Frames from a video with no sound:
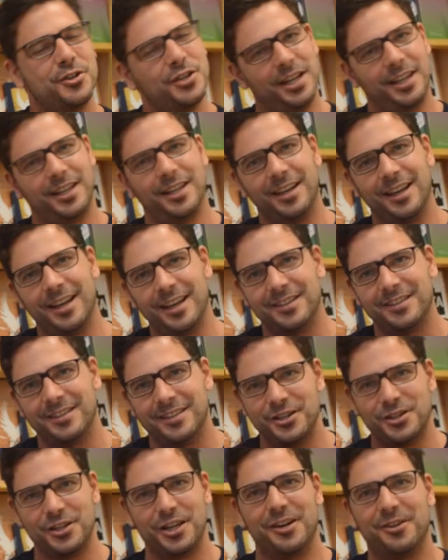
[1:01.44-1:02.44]
shaking hands
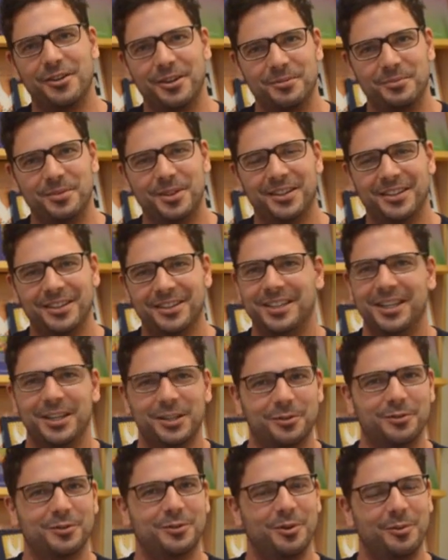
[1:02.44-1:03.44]
and sharing a beer at the
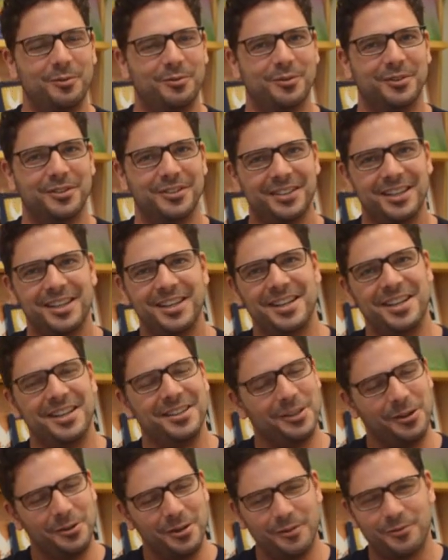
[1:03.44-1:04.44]
end of a conflict,
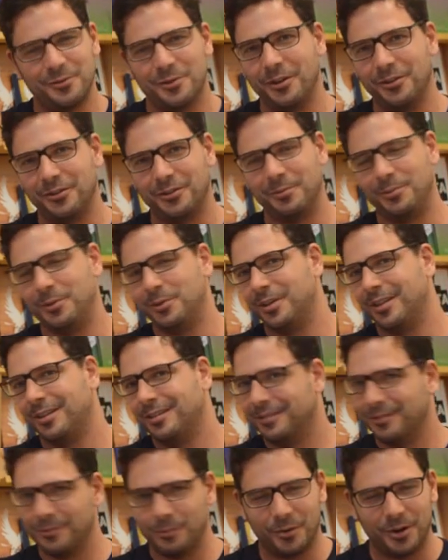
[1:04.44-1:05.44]
then you have contributed,
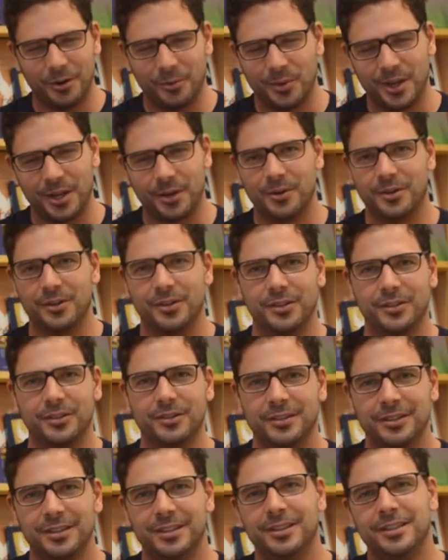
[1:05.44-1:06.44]
one way or
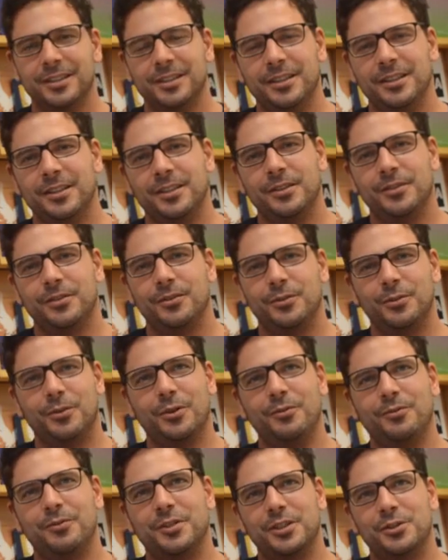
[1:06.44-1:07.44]
another, to
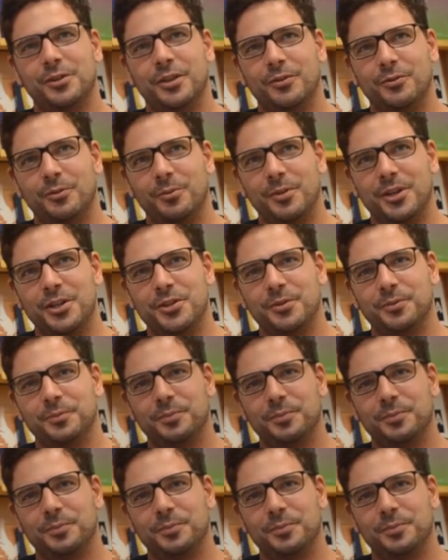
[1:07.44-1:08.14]
conflict transformation.